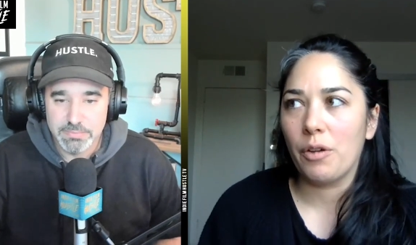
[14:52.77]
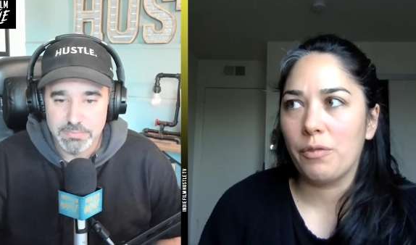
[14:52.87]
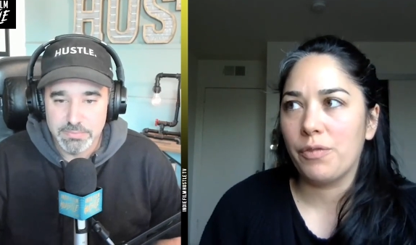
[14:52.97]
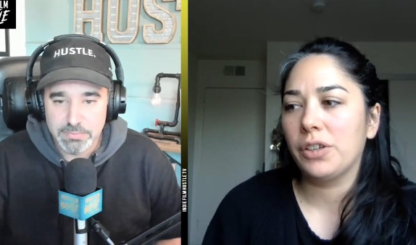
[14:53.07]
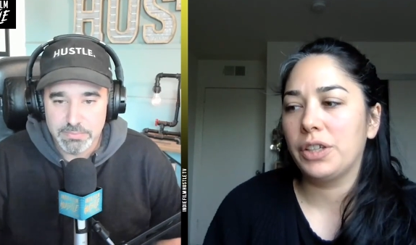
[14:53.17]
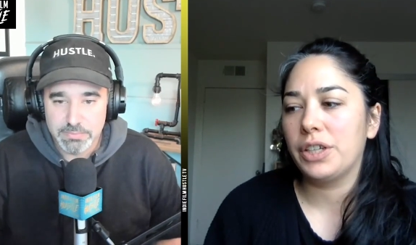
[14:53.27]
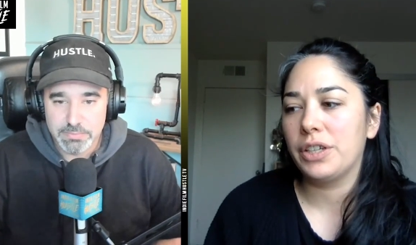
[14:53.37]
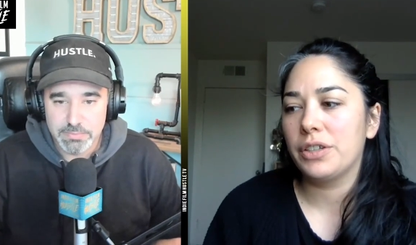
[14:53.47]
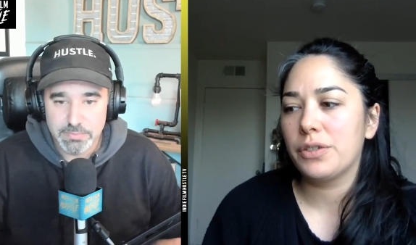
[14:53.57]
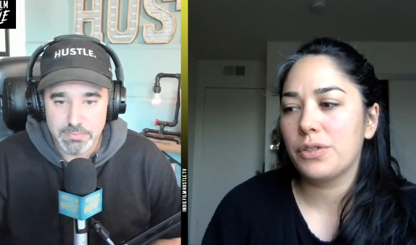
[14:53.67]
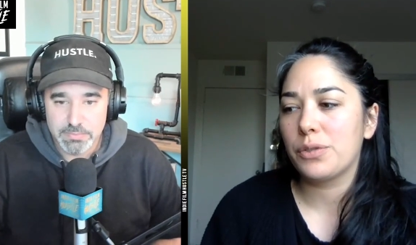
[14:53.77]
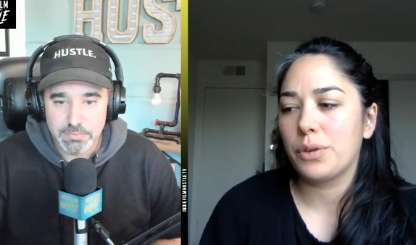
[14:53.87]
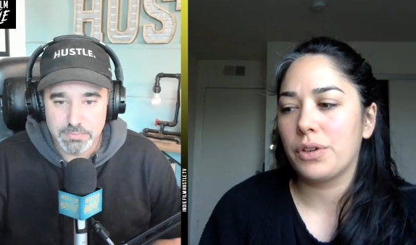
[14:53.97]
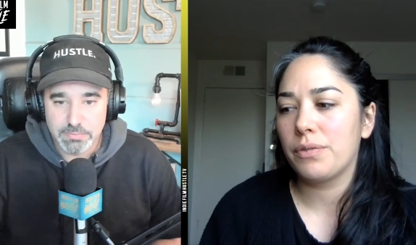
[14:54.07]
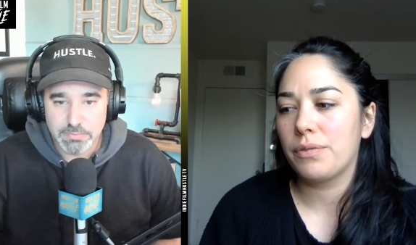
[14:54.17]
Speaker 1: fairly
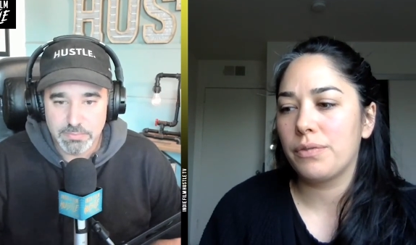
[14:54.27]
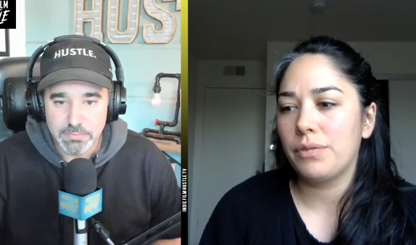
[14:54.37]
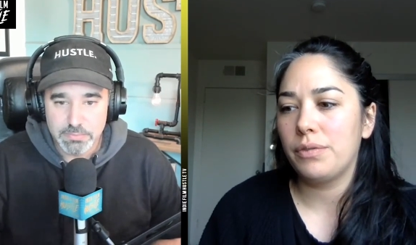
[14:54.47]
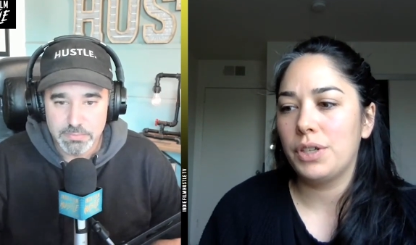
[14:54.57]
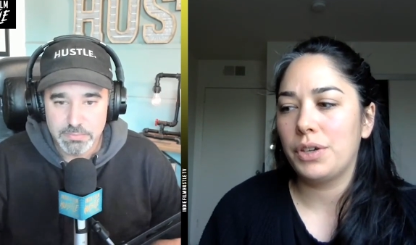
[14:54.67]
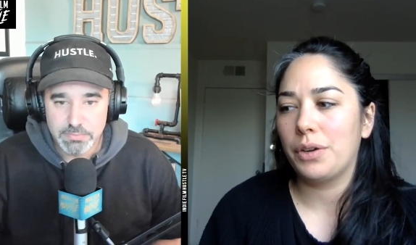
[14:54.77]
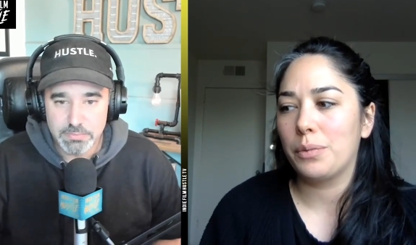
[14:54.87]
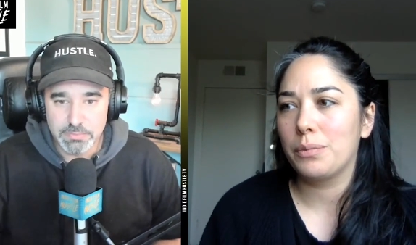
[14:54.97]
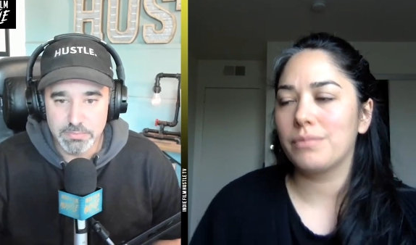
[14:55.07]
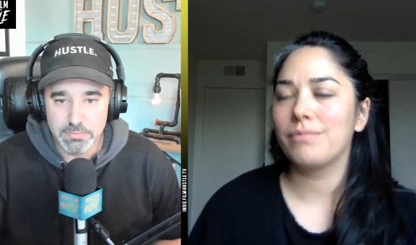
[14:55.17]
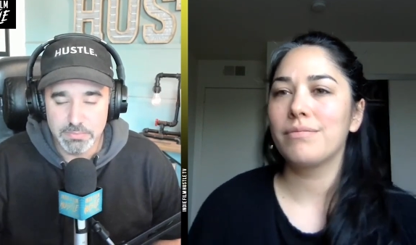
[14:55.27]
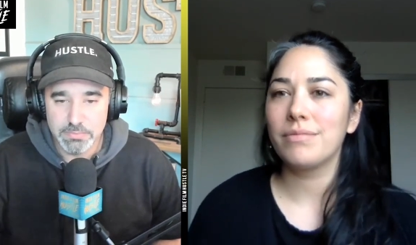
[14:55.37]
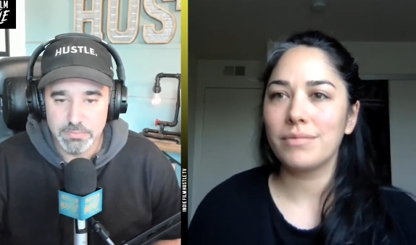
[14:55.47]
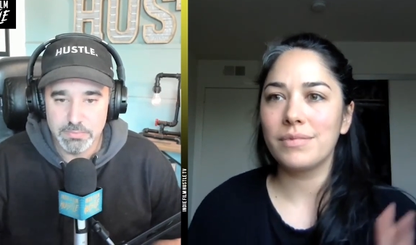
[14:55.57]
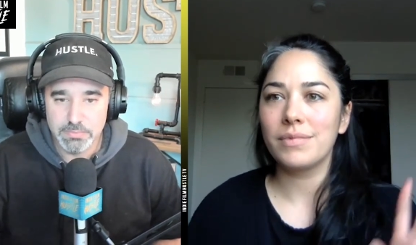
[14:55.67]
sort of you know
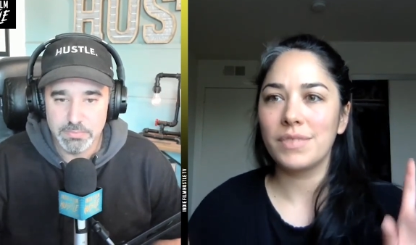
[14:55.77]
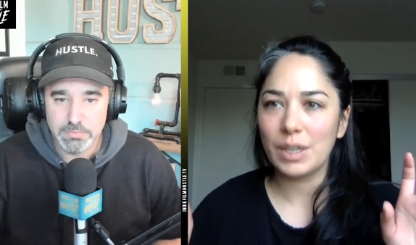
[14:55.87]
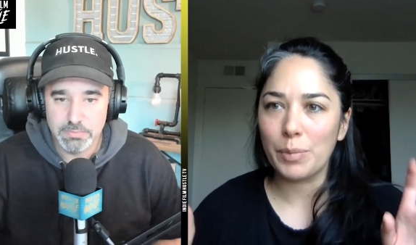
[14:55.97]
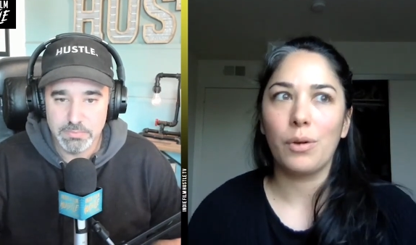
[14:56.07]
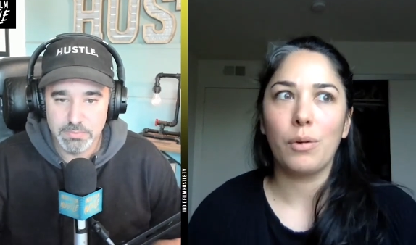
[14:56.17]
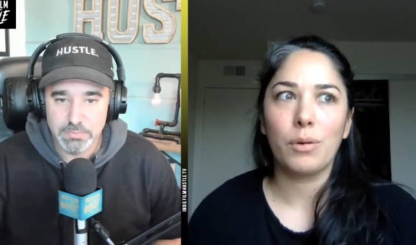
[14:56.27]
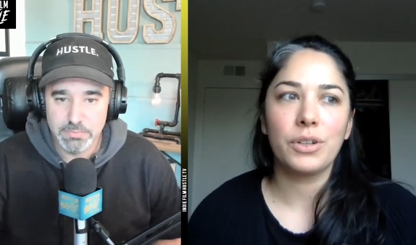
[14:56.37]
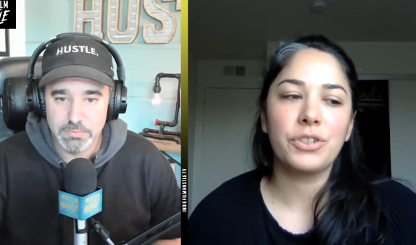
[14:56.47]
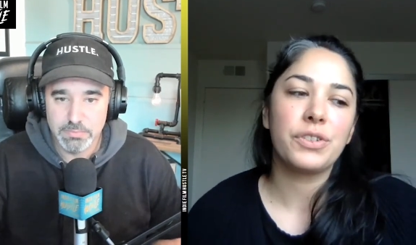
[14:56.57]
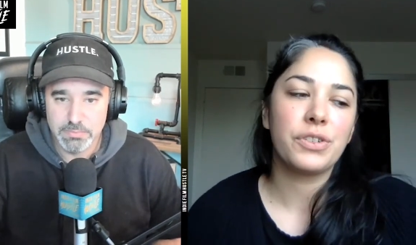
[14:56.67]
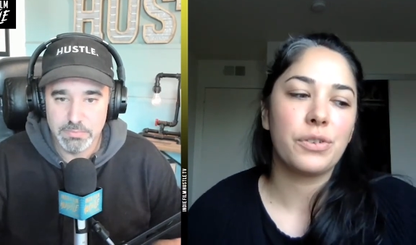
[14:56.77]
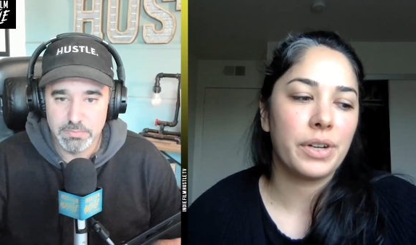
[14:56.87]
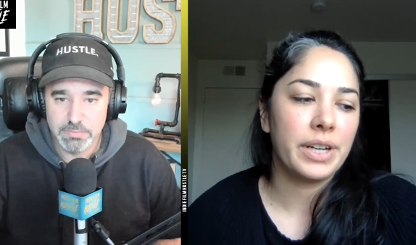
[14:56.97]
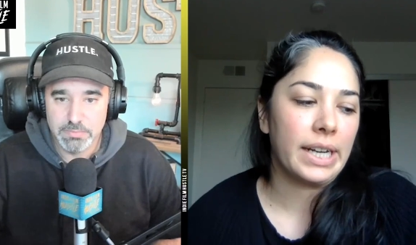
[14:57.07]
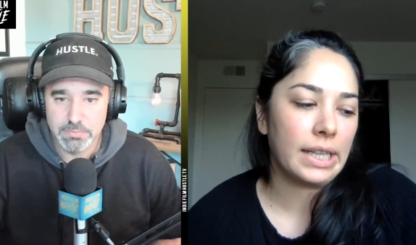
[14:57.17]
typical origin
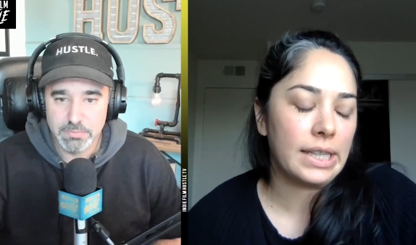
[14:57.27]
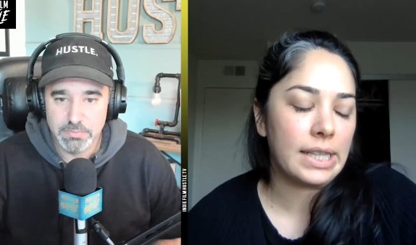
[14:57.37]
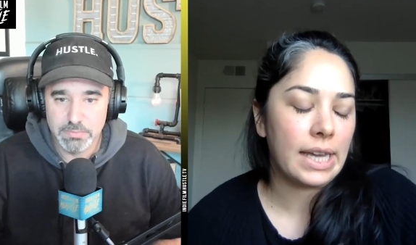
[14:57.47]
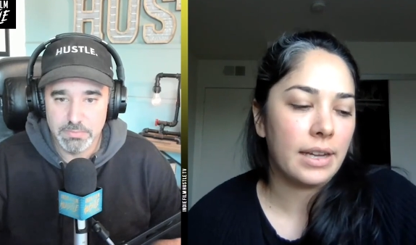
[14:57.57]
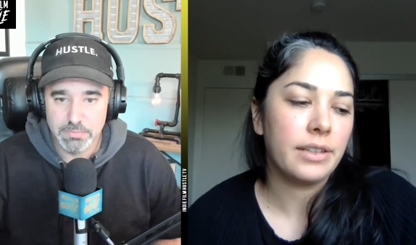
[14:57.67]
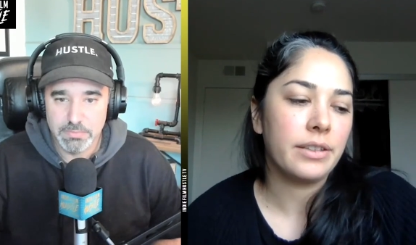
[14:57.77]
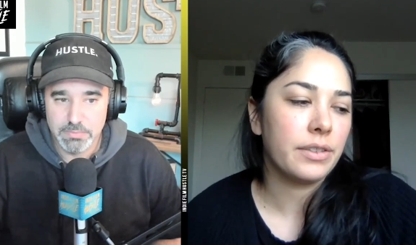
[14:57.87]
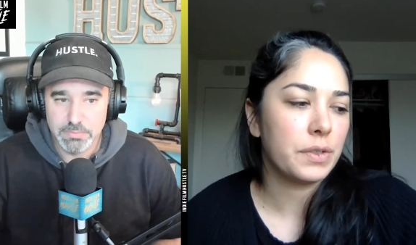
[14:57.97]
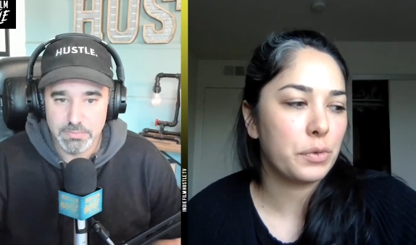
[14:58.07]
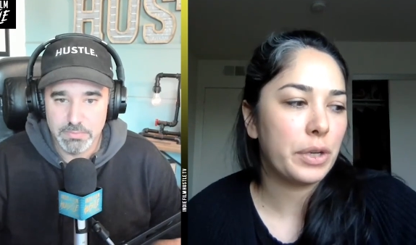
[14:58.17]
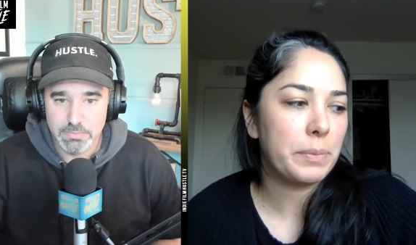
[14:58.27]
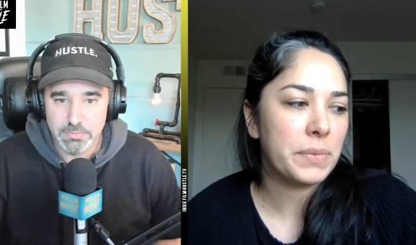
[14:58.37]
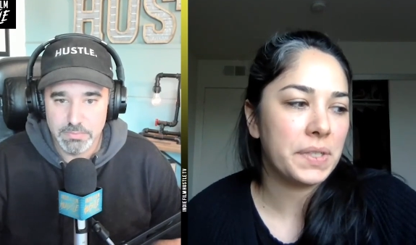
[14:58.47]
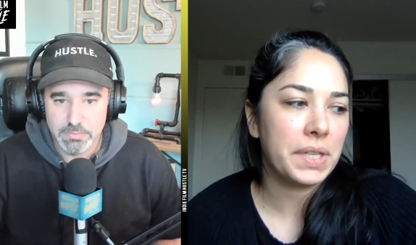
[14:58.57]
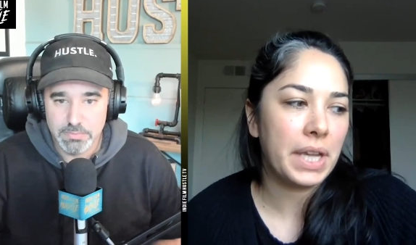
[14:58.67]
story in that I think the
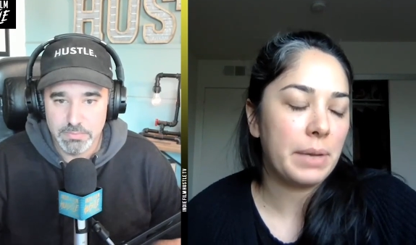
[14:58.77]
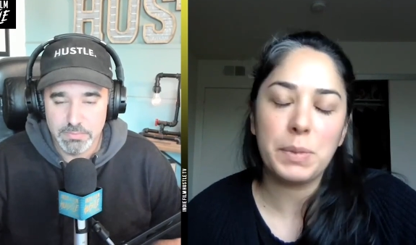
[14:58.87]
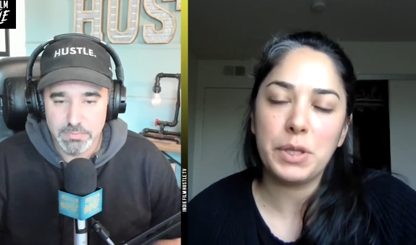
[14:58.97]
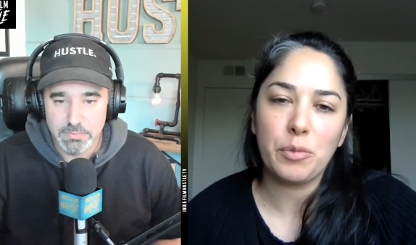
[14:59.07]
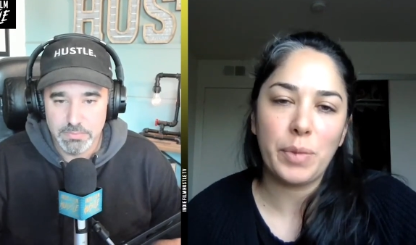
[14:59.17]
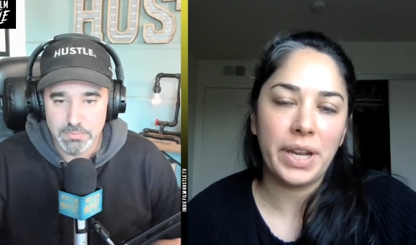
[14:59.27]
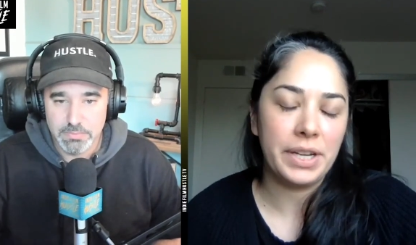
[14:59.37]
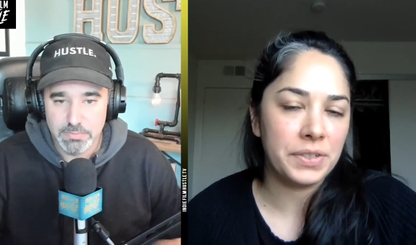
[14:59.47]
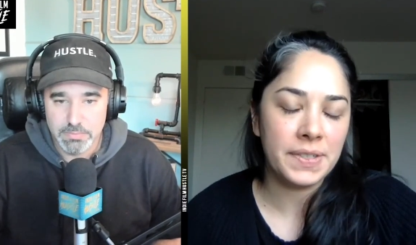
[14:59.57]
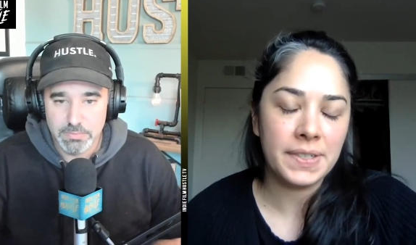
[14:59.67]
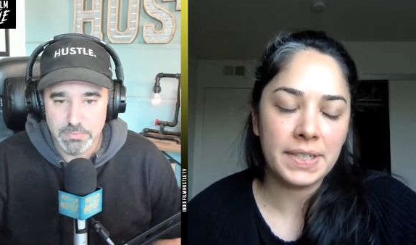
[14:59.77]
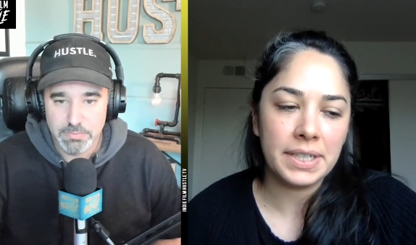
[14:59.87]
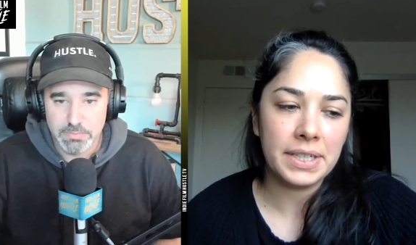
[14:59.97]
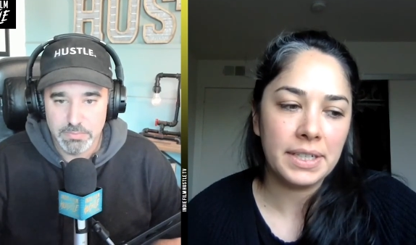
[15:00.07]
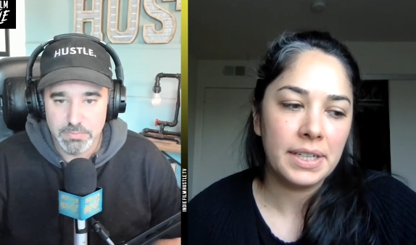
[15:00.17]
scripts came to me through my
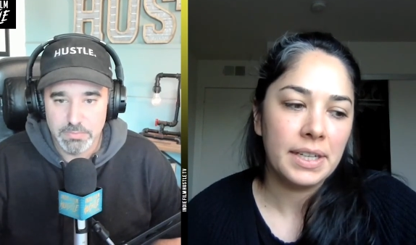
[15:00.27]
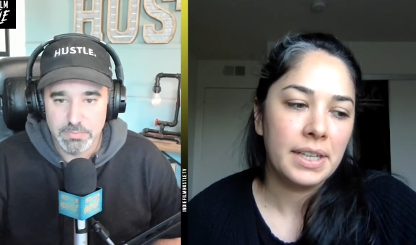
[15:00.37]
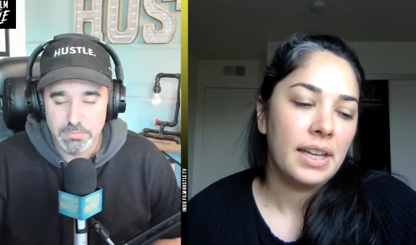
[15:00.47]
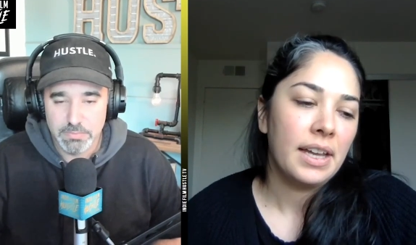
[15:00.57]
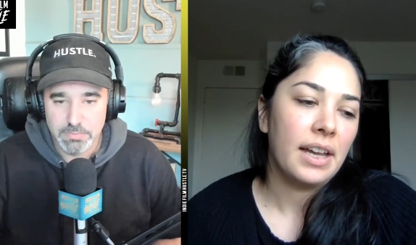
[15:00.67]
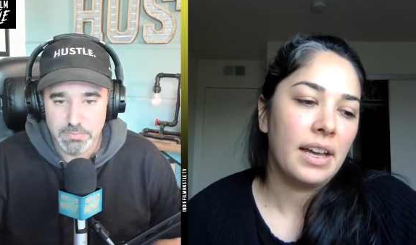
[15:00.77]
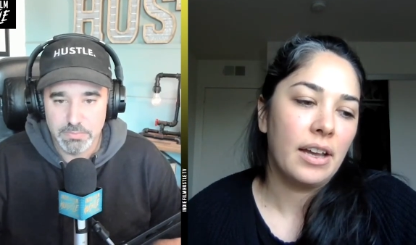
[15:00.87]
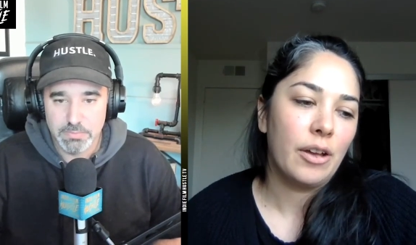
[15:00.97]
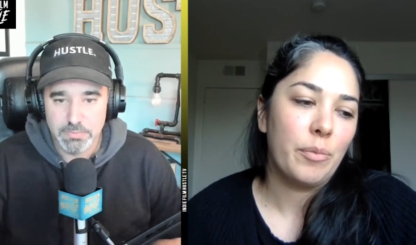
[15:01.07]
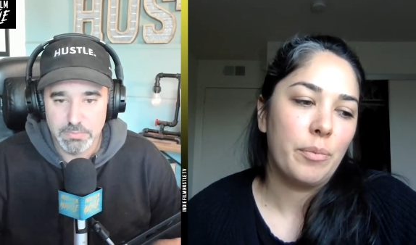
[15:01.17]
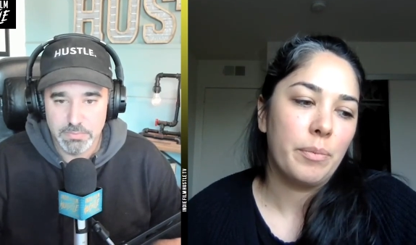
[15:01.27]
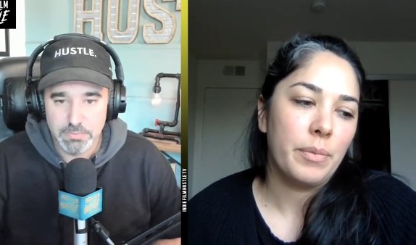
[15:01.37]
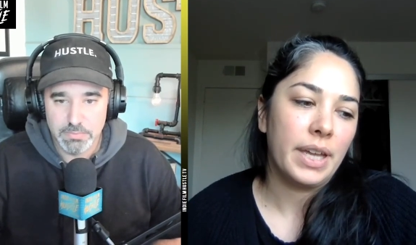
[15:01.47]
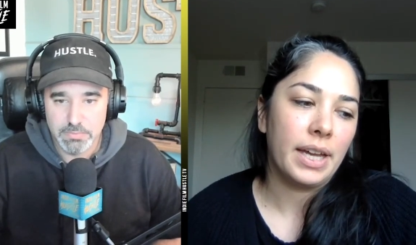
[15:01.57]
agency. Um,